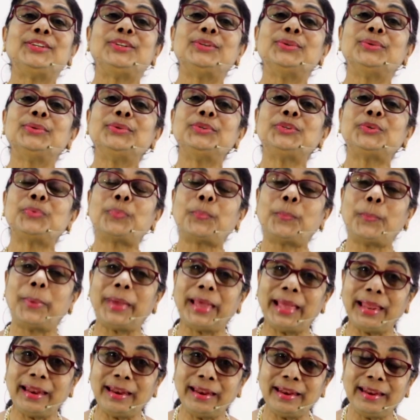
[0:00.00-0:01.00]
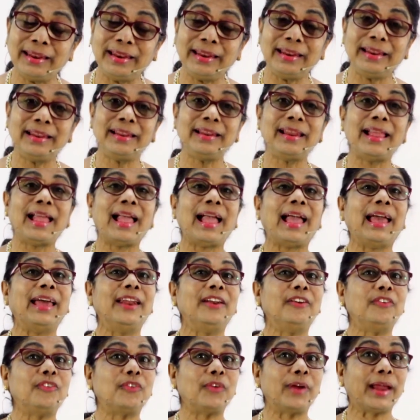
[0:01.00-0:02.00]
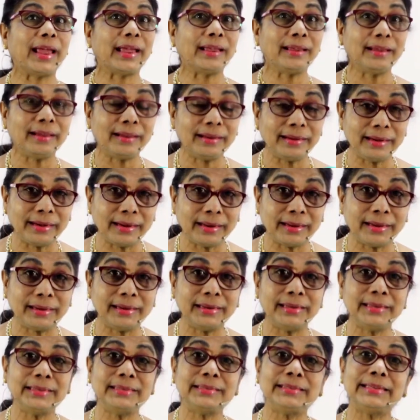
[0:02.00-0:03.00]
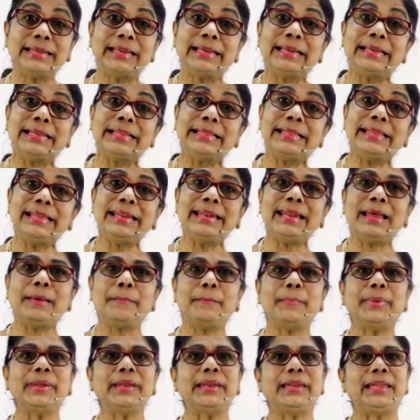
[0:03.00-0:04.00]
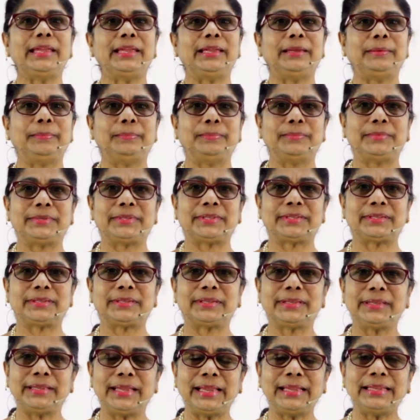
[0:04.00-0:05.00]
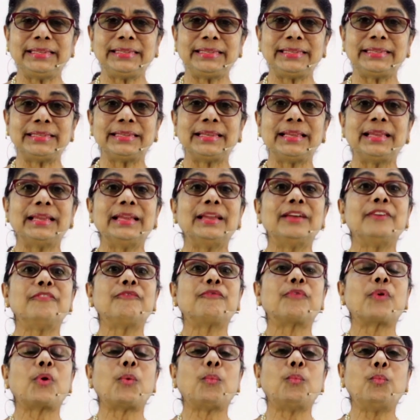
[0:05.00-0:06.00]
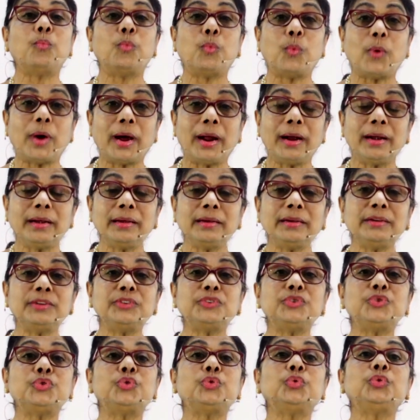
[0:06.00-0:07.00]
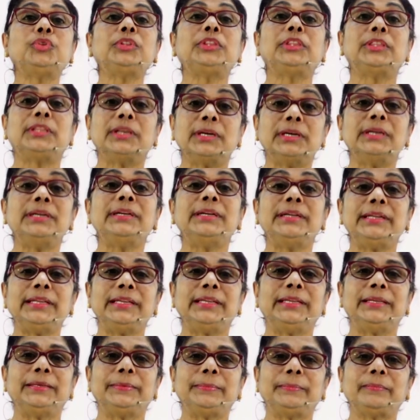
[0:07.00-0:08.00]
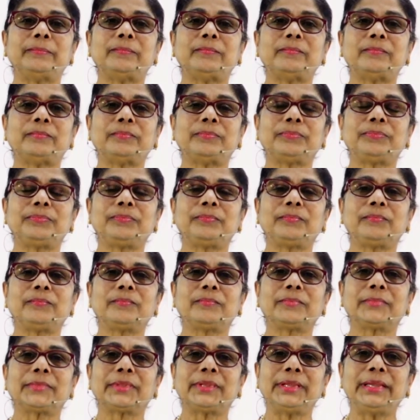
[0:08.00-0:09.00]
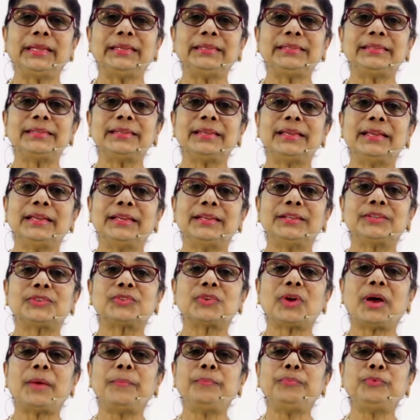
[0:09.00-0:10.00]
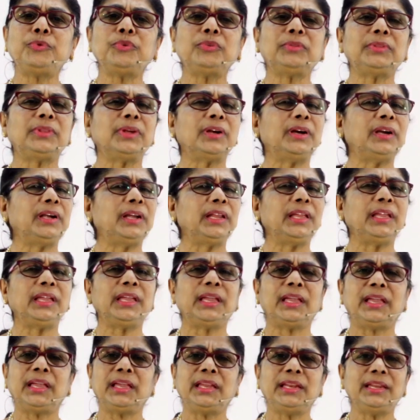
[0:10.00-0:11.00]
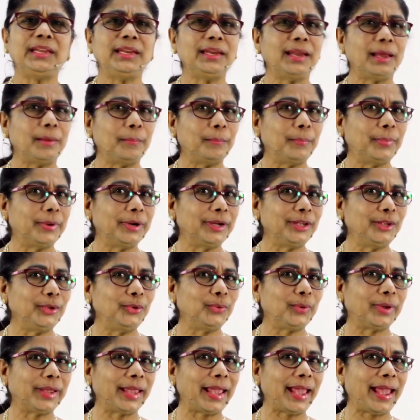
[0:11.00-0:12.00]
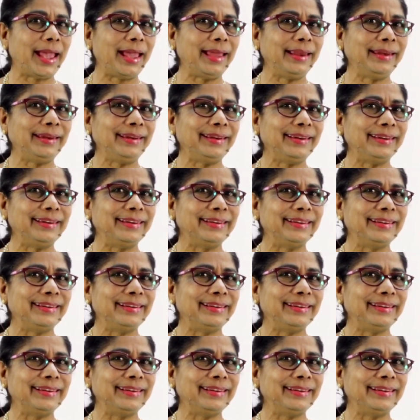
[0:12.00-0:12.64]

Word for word: to spell and recognize the number names. Yes, from one to thirty. Yes, so up to thirty, any number you can